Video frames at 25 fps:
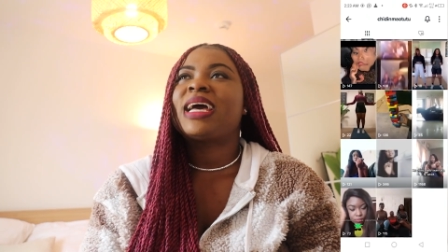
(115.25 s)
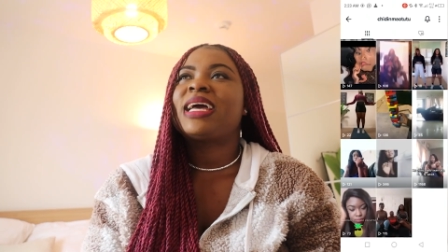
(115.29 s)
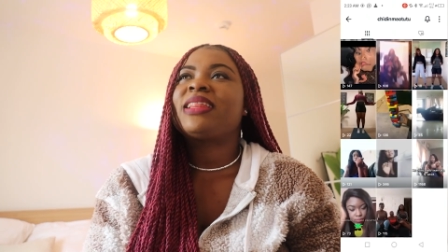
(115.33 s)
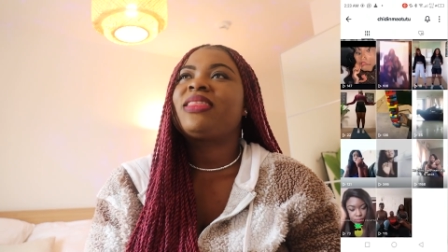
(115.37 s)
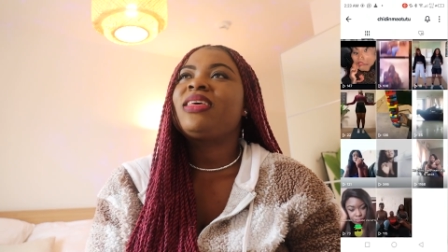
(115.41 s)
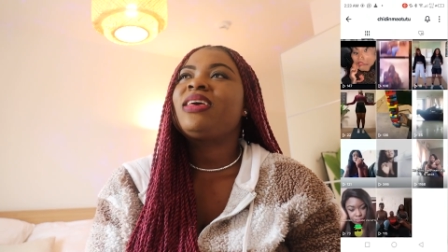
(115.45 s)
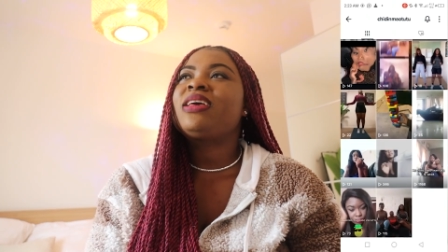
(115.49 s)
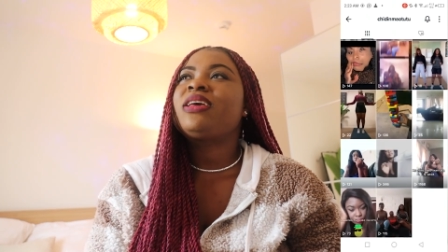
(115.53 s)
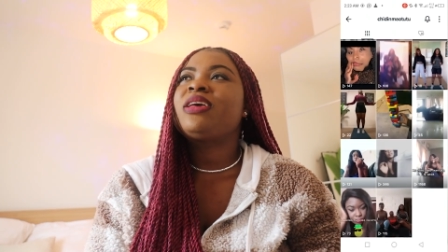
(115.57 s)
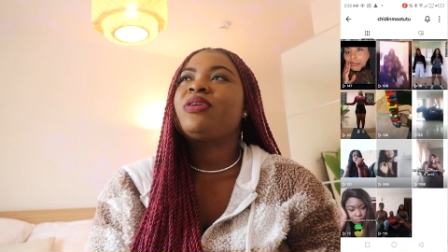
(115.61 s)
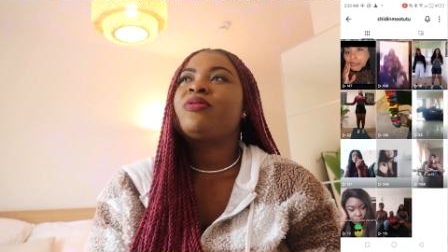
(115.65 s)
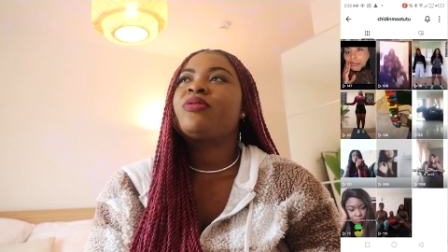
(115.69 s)
I
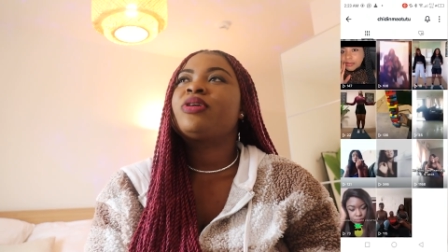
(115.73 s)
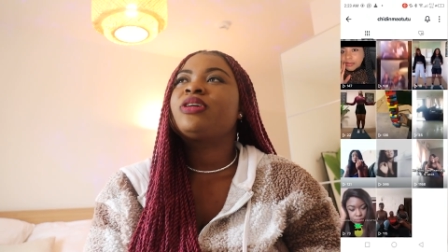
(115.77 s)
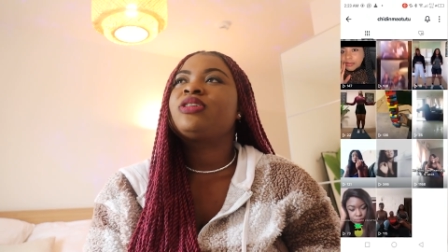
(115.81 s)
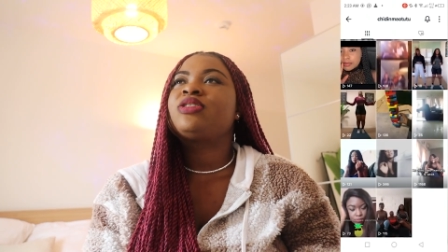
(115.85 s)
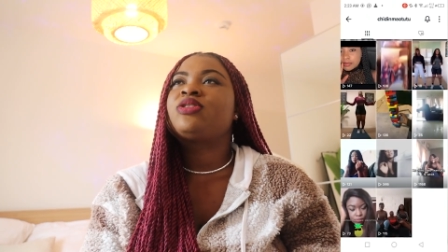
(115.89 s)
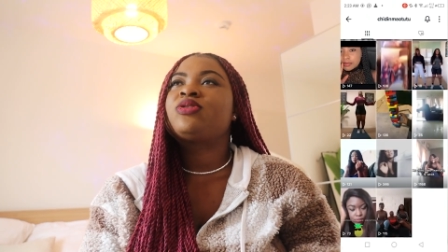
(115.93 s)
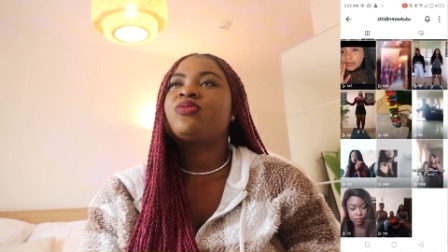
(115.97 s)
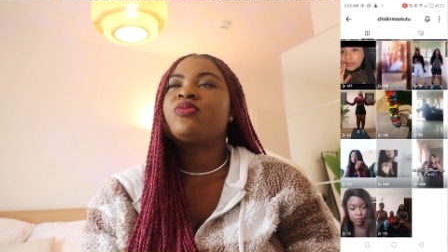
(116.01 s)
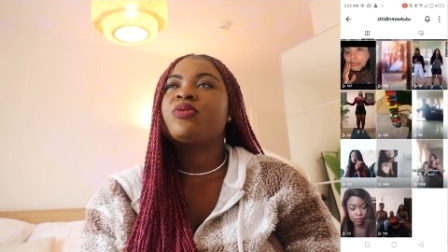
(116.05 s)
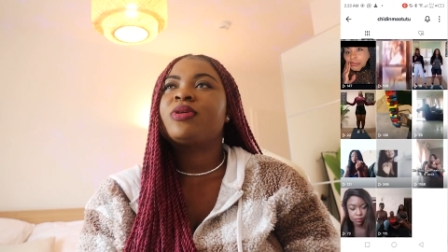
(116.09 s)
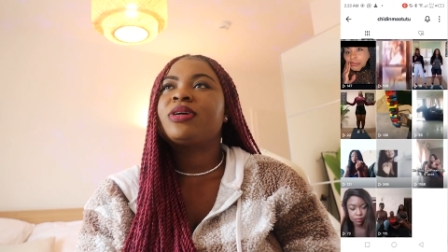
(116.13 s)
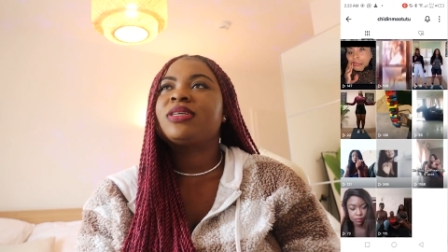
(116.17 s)
think it was
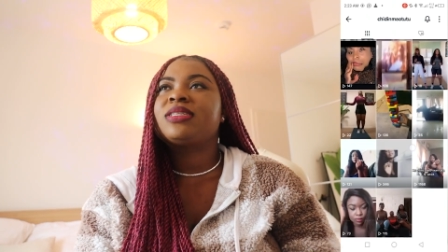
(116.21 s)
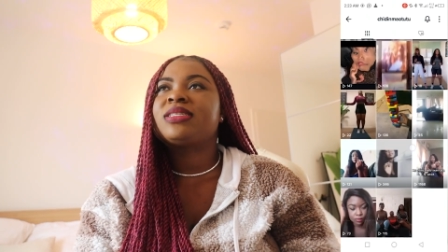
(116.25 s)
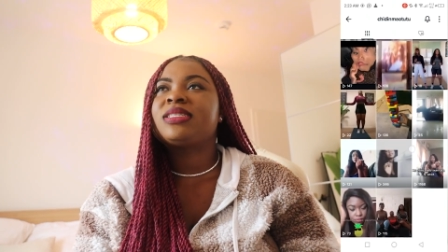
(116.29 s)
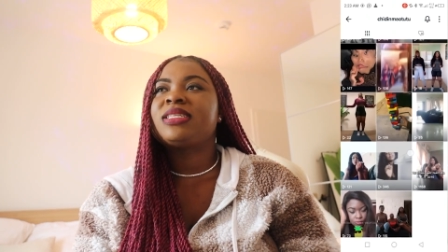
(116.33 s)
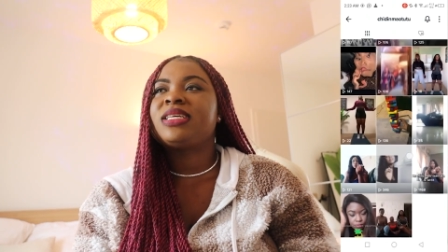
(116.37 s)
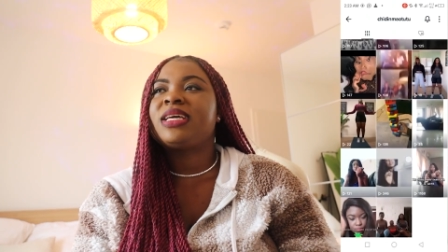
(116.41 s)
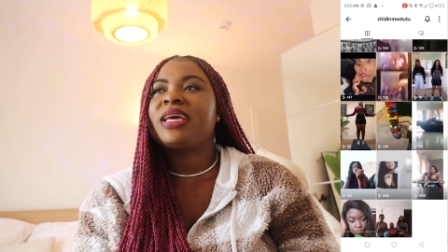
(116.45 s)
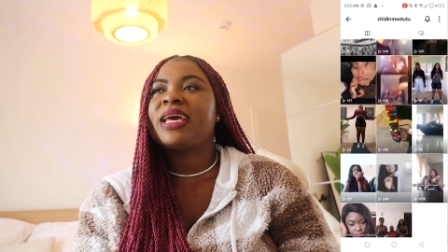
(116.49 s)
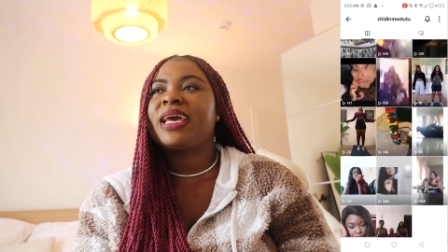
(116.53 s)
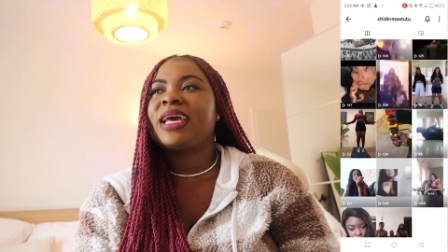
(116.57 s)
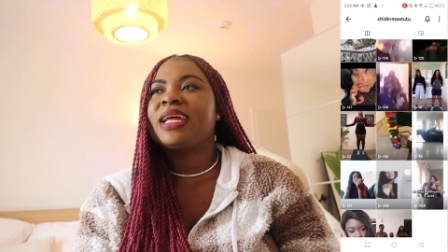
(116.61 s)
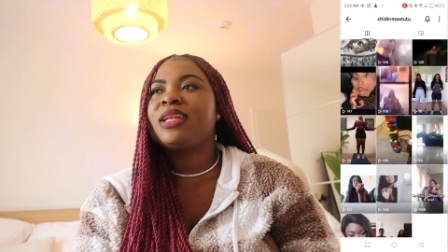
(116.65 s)
towards
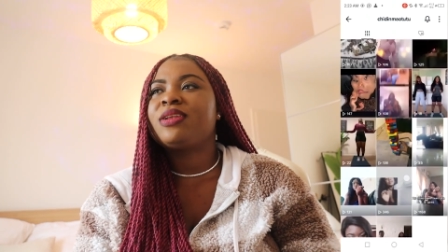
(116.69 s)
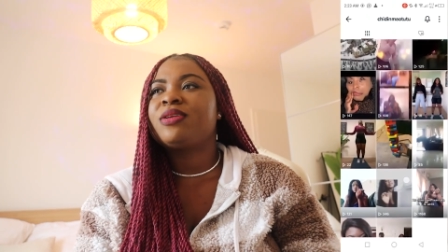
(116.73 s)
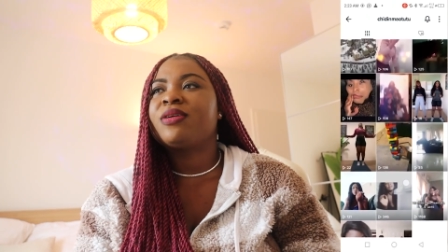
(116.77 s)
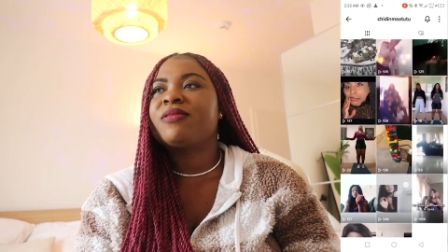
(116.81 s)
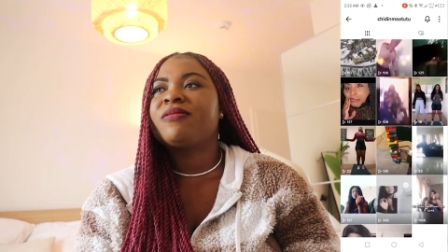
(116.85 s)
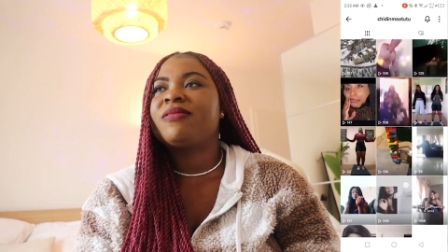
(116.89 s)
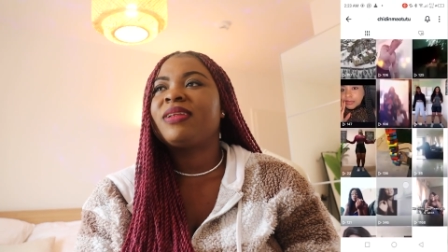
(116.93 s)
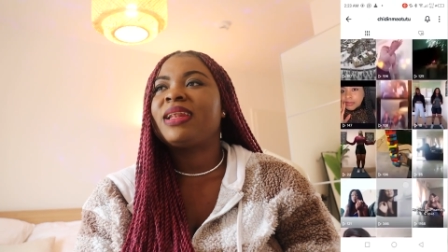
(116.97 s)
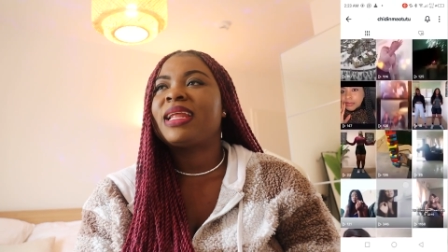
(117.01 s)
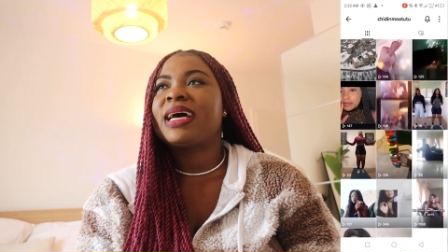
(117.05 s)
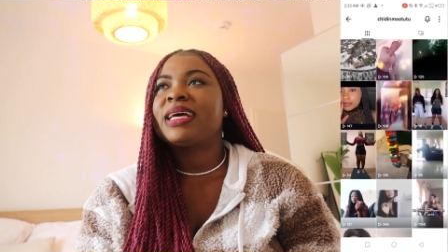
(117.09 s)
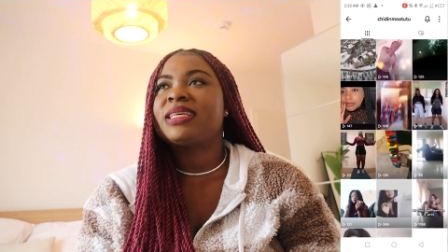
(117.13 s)
the end
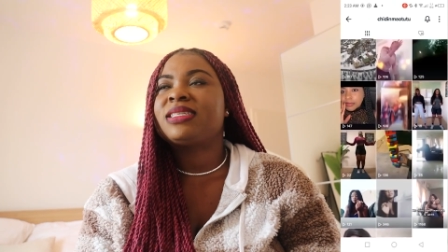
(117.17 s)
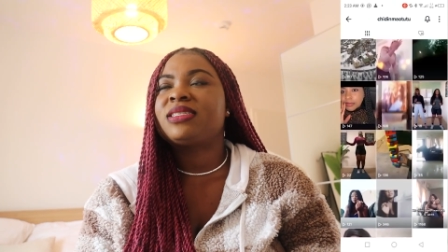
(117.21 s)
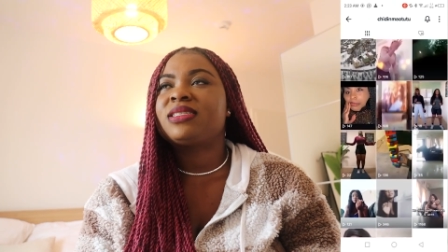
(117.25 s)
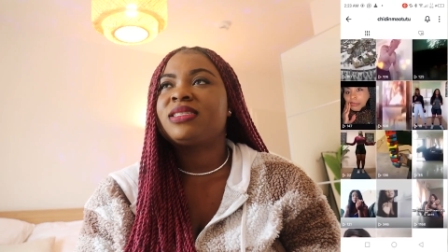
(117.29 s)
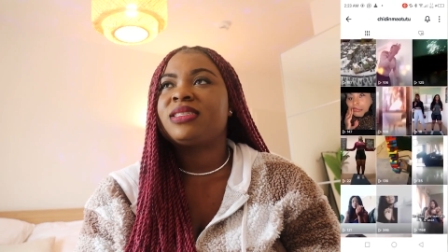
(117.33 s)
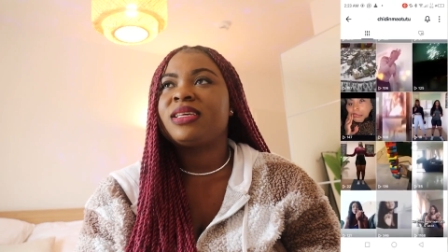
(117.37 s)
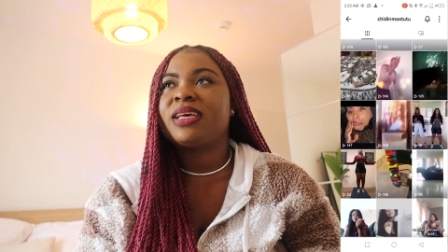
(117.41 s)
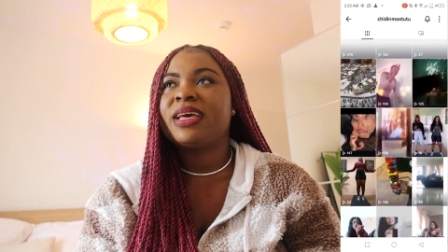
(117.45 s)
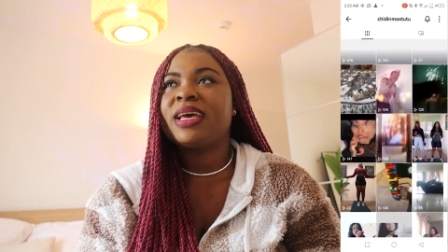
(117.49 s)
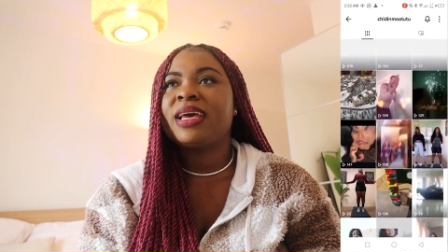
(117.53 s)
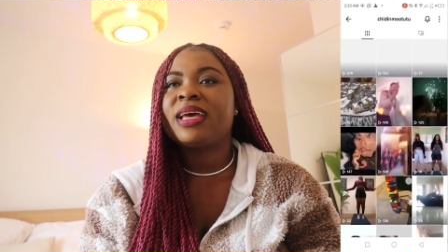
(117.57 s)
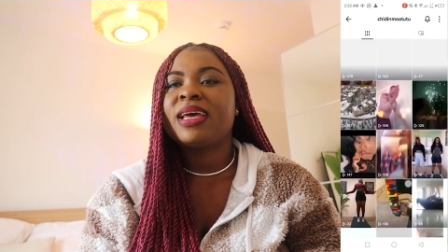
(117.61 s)
of
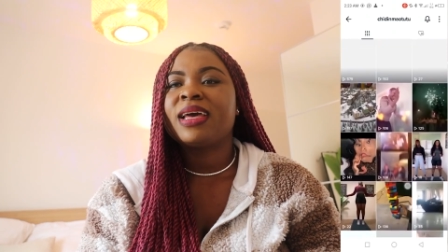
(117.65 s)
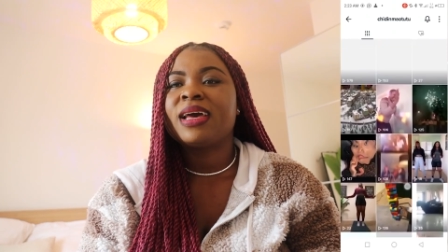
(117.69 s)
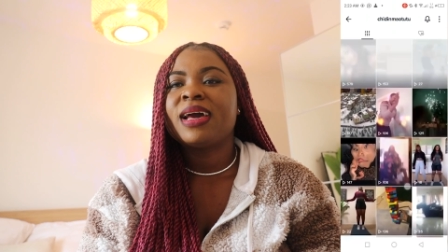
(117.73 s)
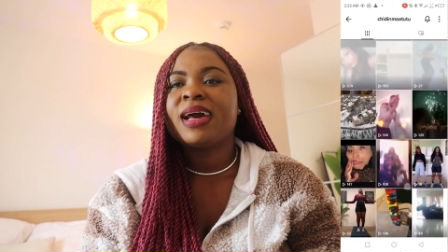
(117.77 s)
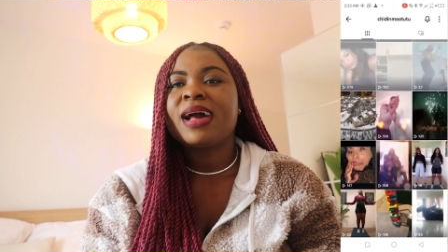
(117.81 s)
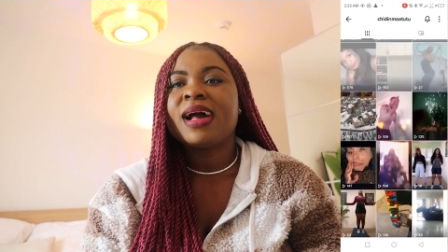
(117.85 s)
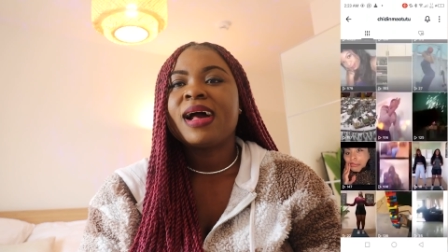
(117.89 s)
last year.